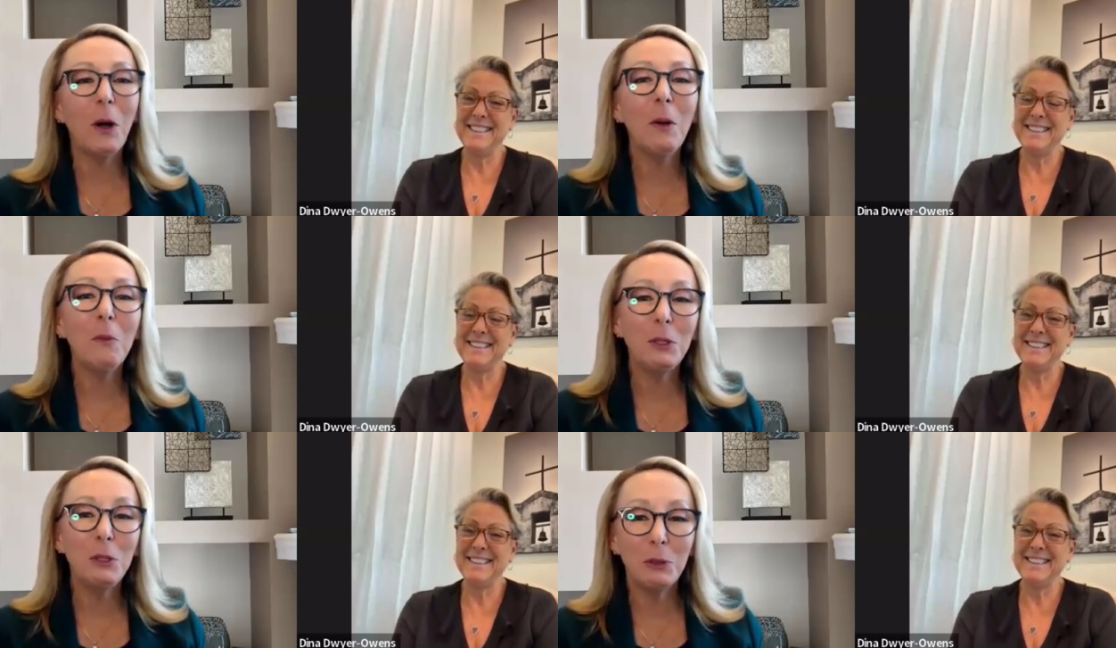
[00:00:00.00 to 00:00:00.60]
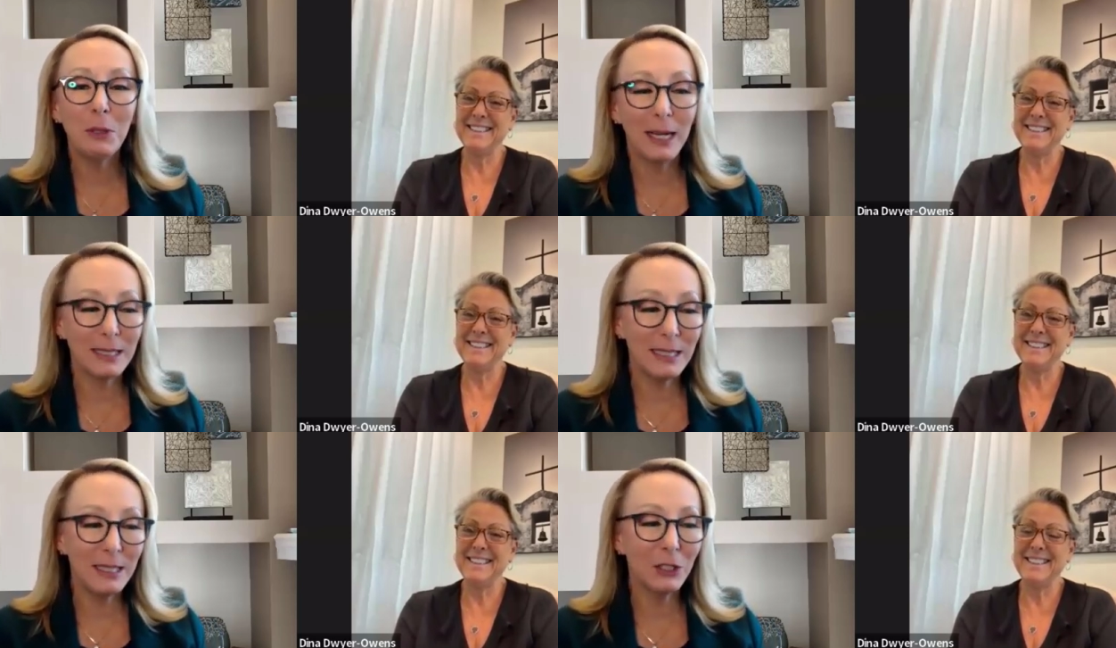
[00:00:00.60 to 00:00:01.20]
Speaker 1: what would you
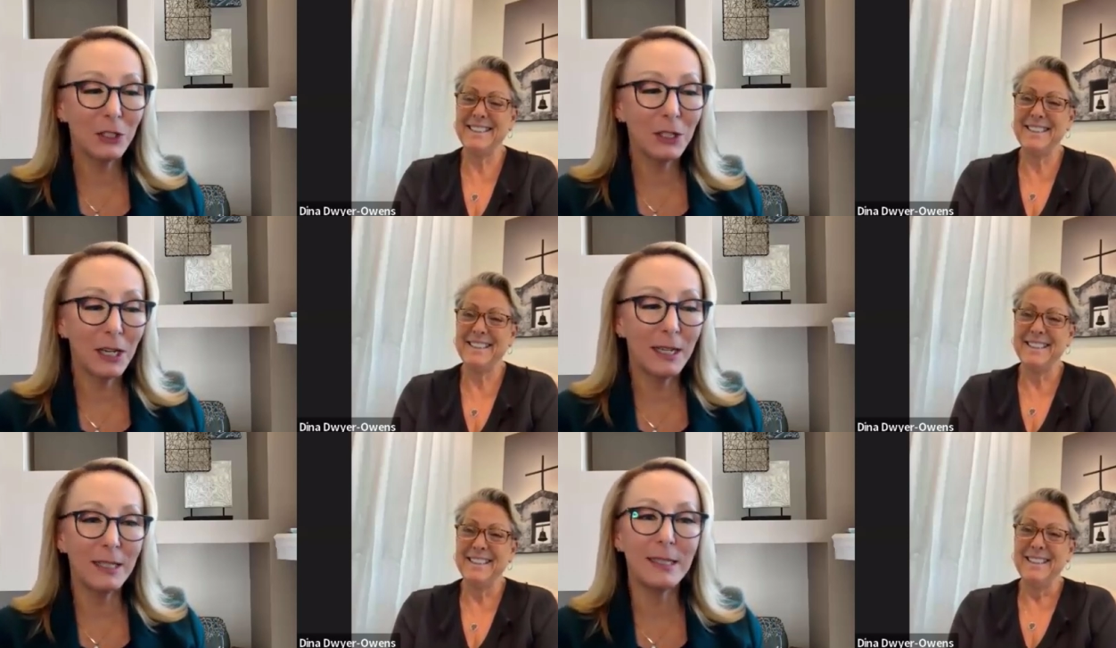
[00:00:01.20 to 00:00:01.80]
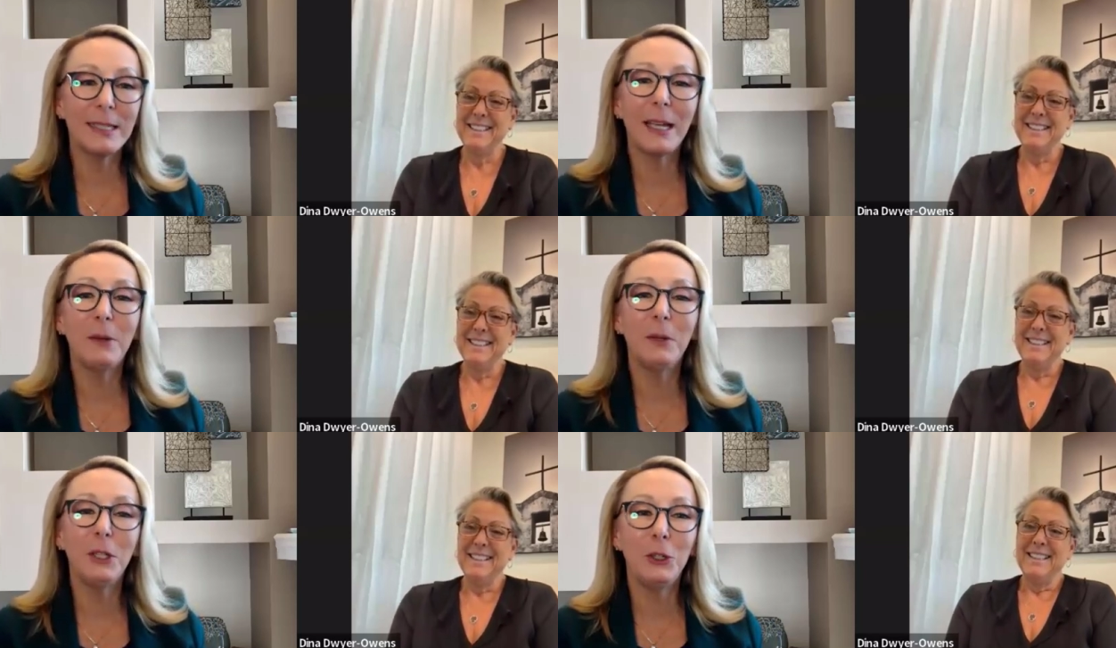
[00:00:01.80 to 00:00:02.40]
like to hear God
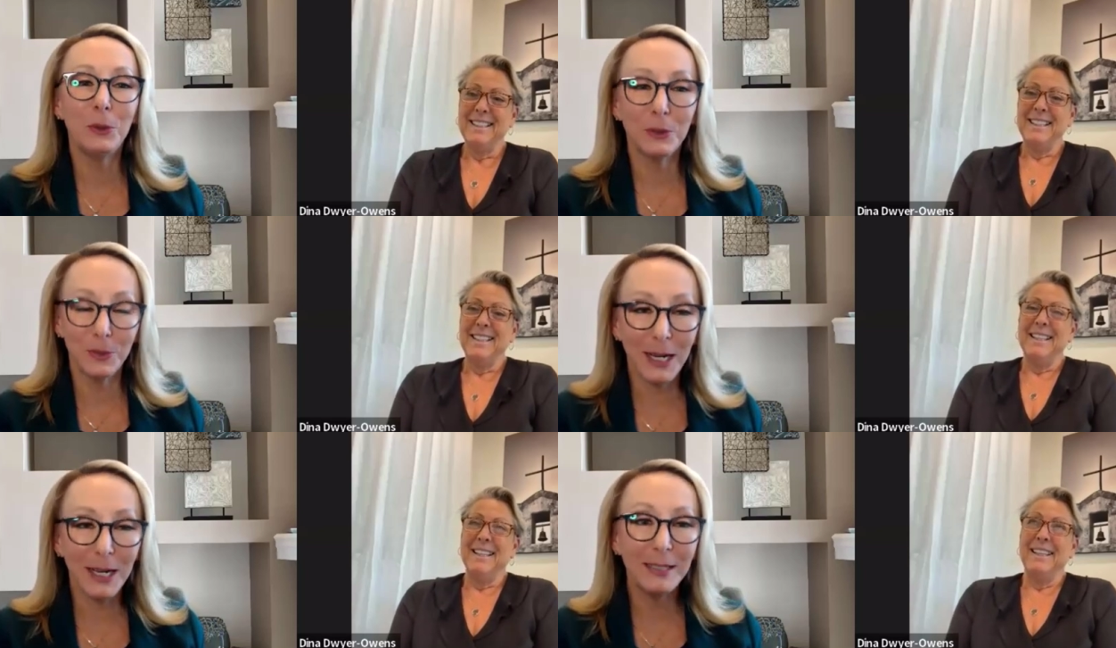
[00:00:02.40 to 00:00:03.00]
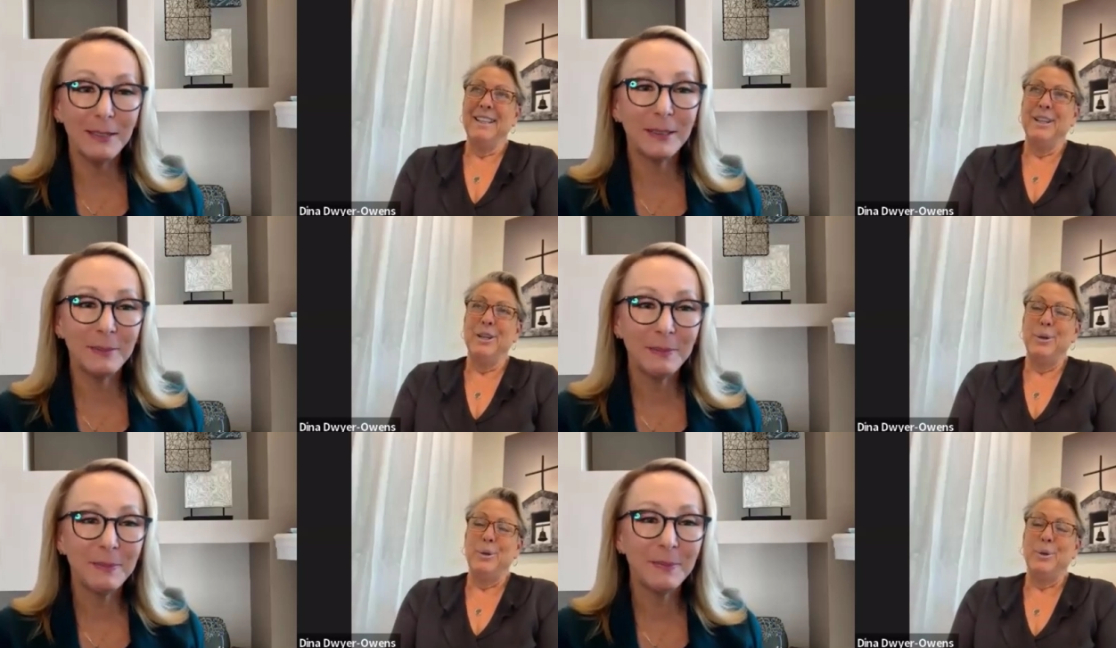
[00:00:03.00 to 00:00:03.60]
say when you
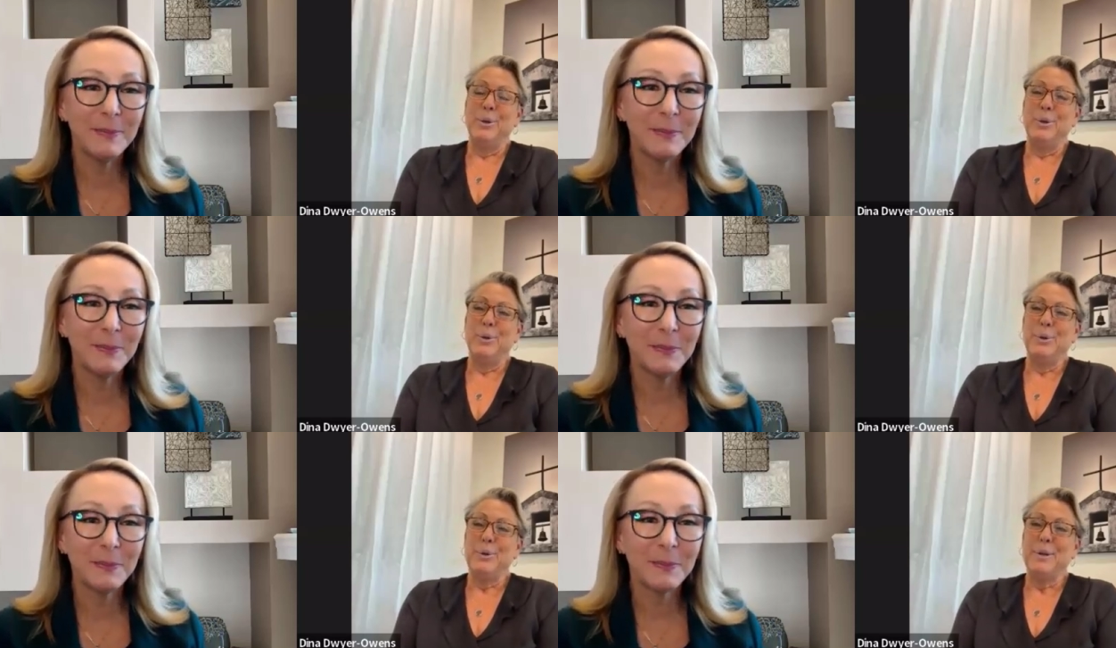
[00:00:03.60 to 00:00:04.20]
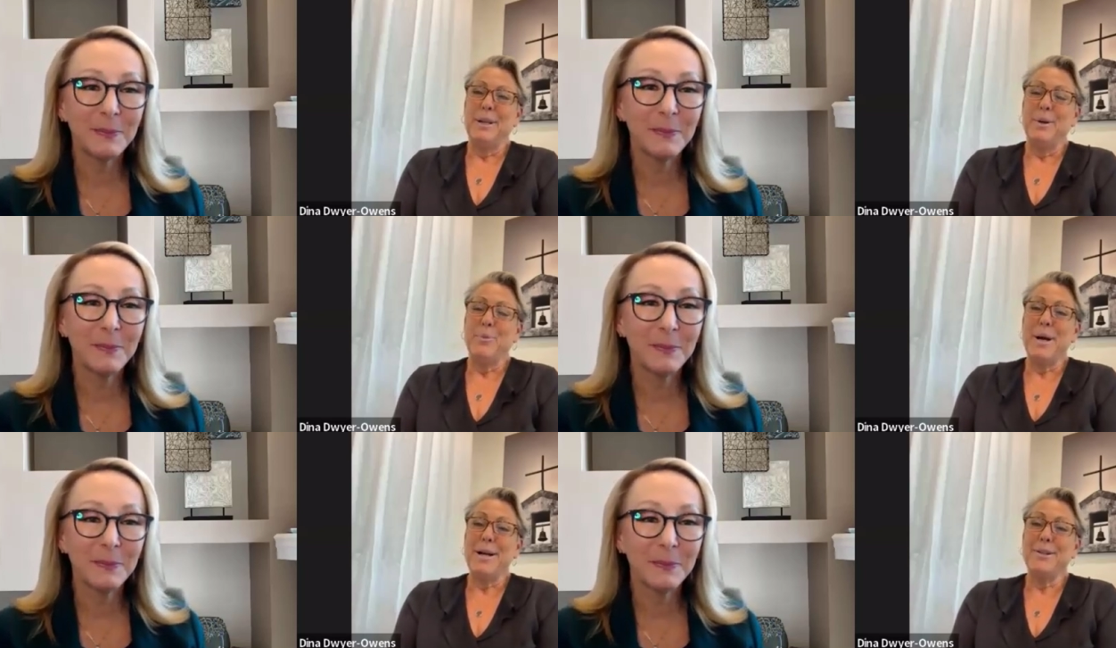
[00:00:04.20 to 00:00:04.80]
arrive?
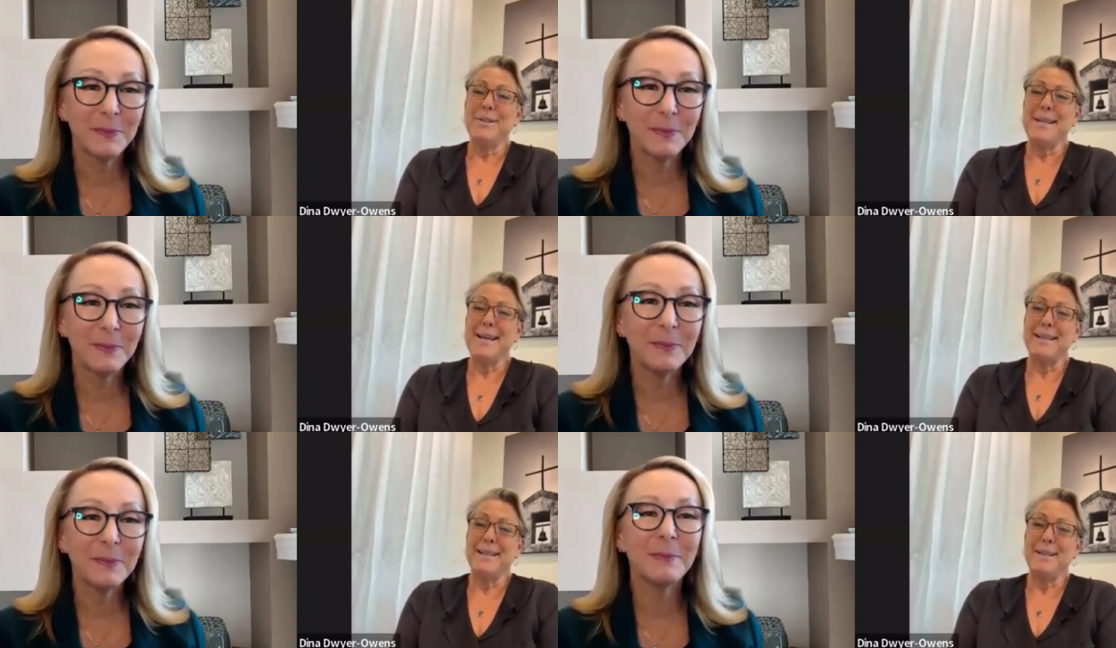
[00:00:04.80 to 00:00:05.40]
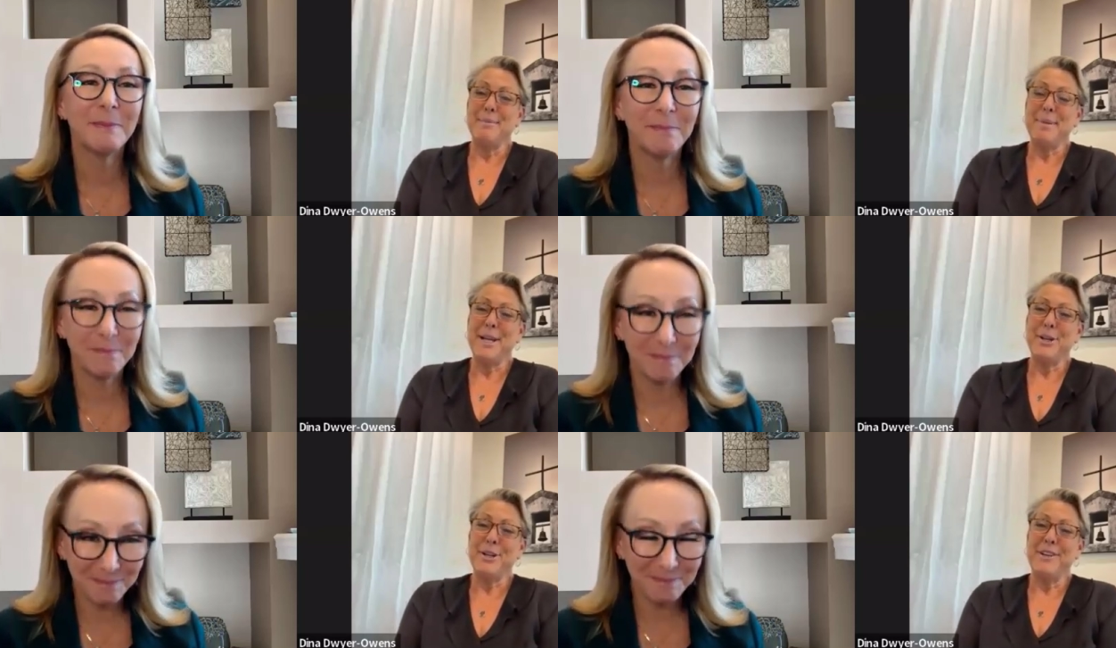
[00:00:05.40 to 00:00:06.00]
Well done,
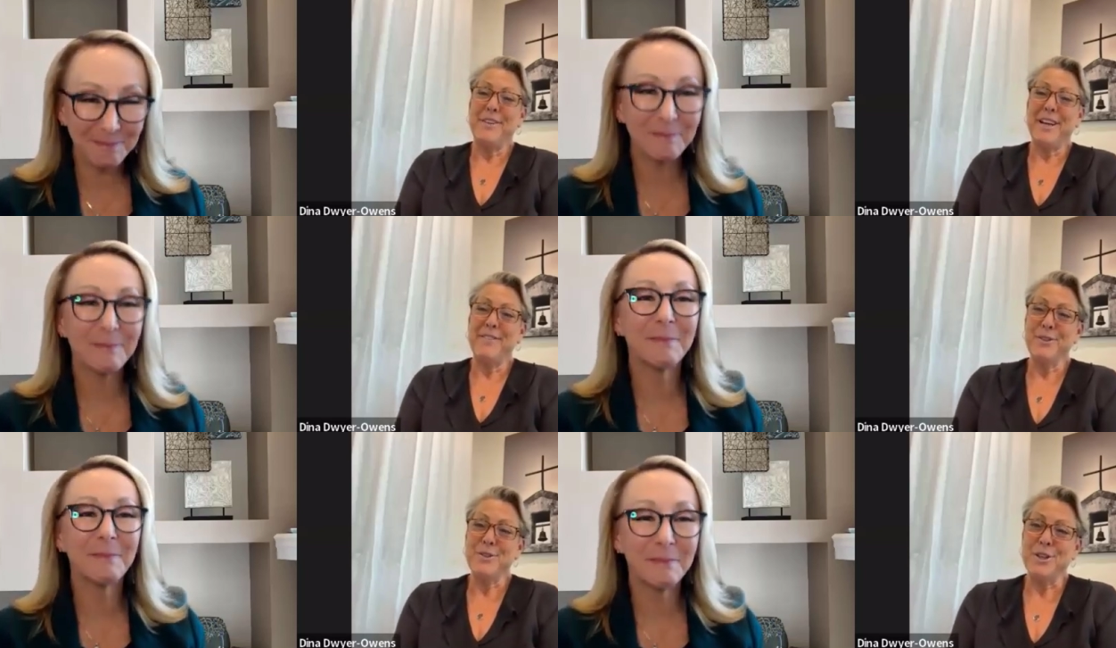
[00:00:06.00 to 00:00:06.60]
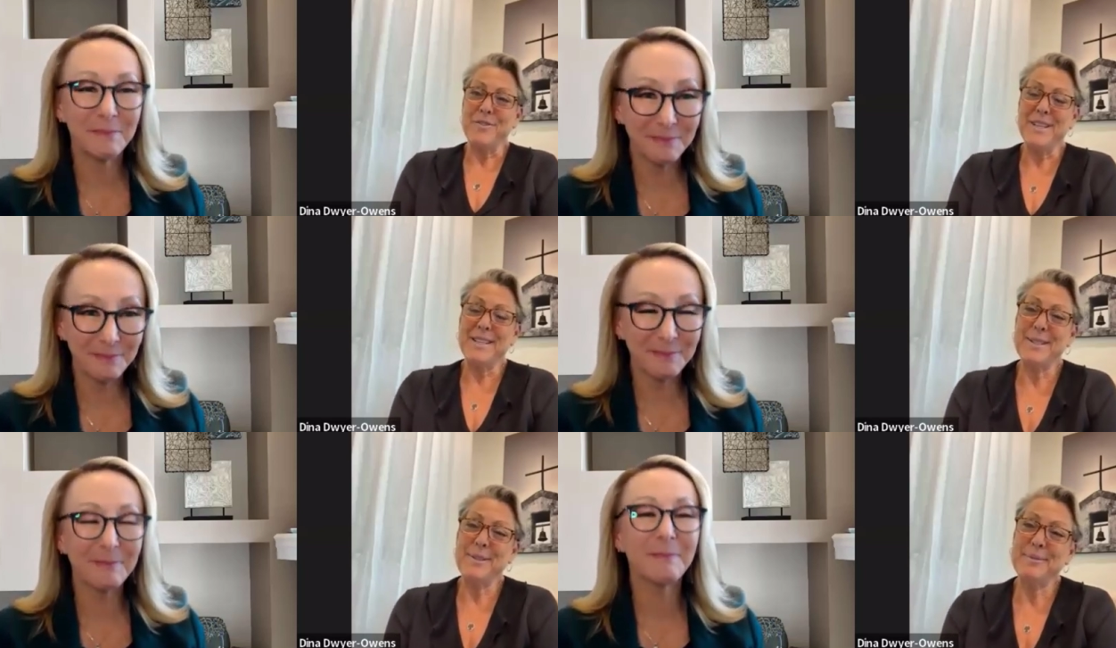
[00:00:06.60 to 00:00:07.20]
Speaker 2: my good and faithful servant